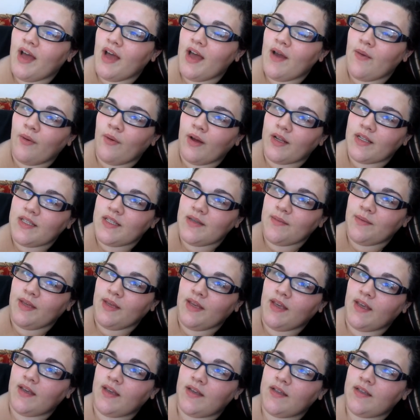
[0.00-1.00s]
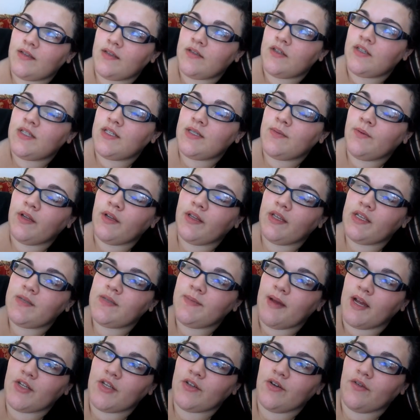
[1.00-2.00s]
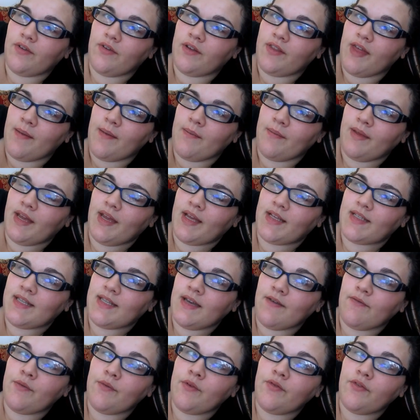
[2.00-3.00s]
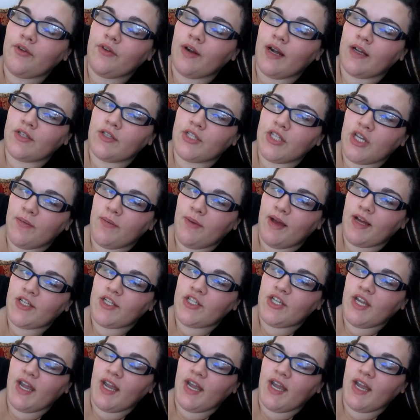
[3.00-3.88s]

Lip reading: I want to be just really special for them because they've moved around so much.